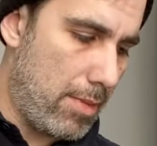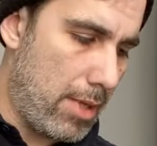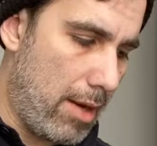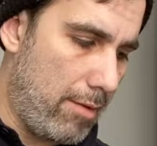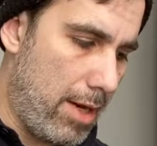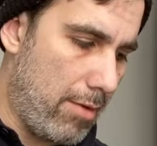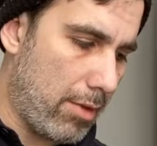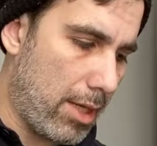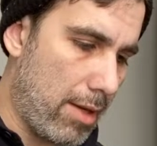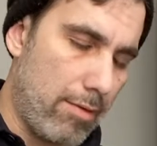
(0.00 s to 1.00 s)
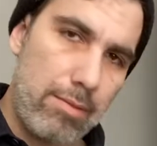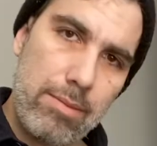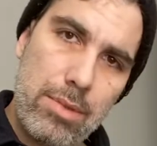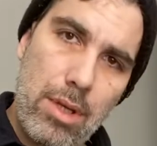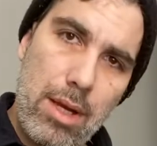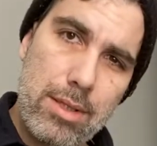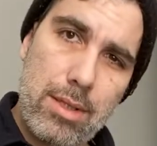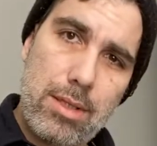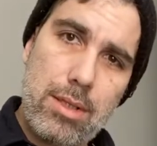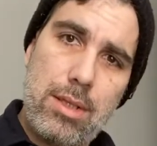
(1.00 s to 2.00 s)
I've never kind of taught as a
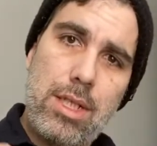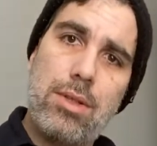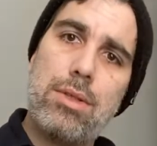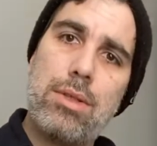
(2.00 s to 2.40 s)
teacher.